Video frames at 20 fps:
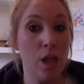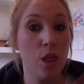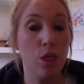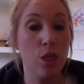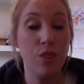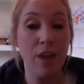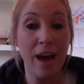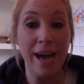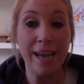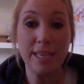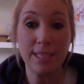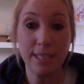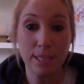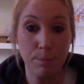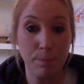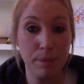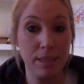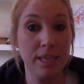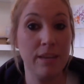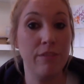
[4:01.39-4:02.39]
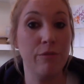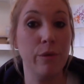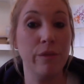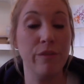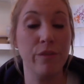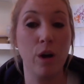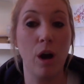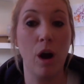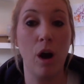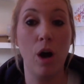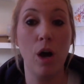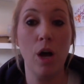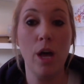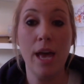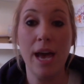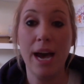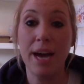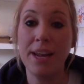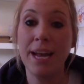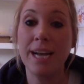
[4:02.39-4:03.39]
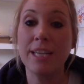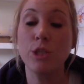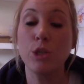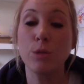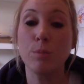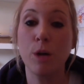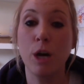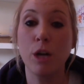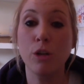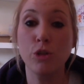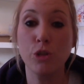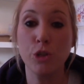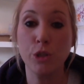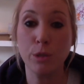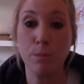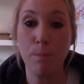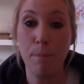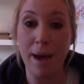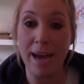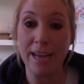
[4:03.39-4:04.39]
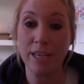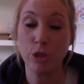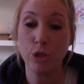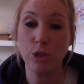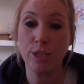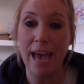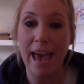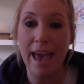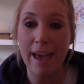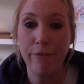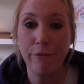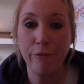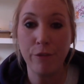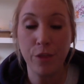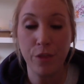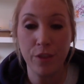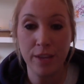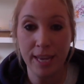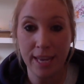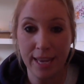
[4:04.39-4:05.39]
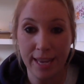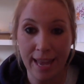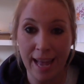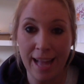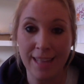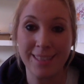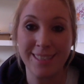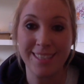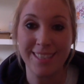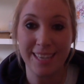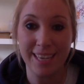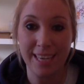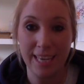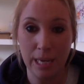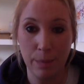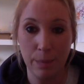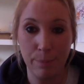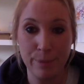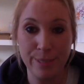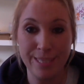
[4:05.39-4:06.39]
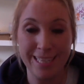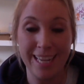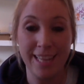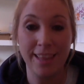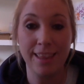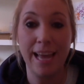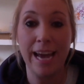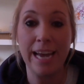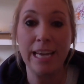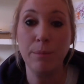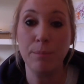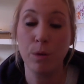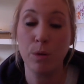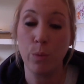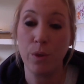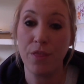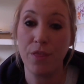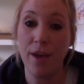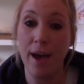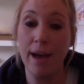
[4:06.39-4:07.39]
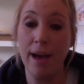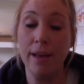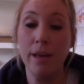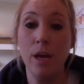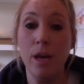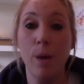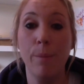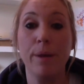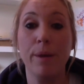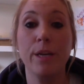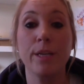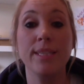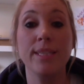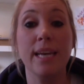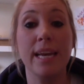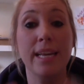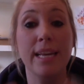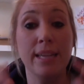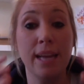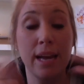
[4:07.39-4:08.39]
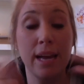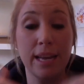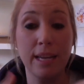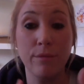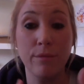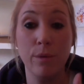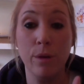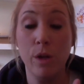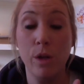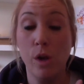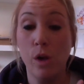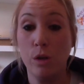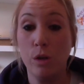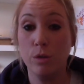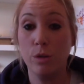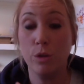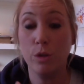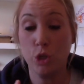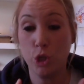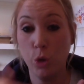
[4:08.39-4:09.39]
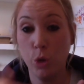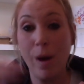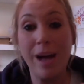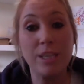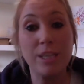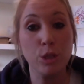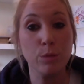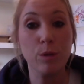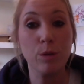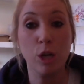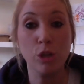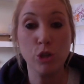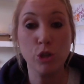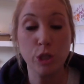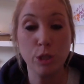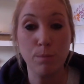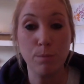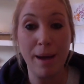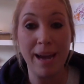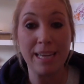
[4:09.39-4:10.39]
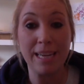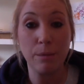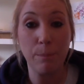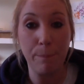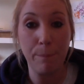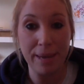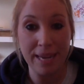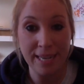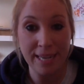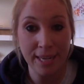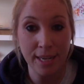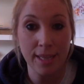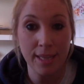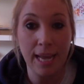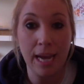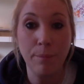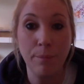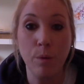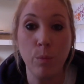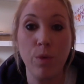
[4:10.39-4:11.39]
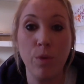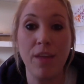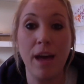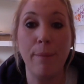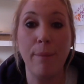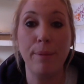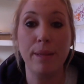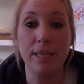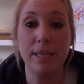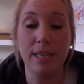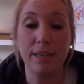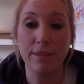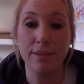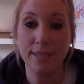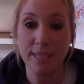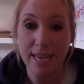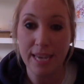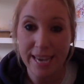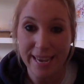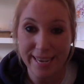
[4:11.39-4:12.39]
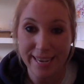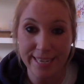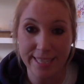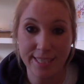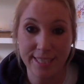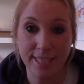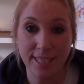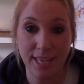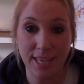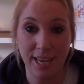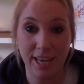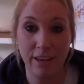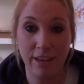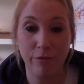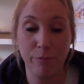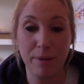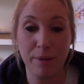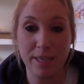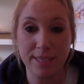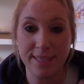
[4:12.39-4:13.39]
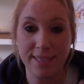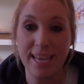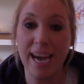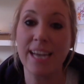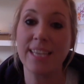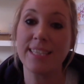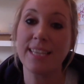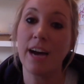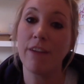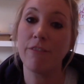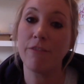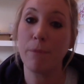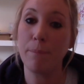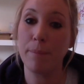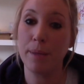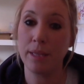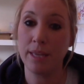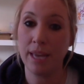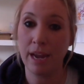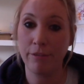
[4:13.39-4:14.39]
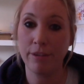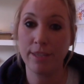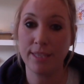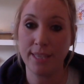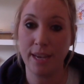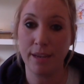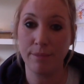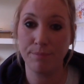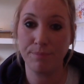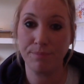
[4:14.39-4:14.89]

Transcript: That is the belief we've got. And our subconscious mind does everything it can to keep us in alignment with that, because to our subconscious mind, being in alignment with our beliefs is safe, because that is our familiarity.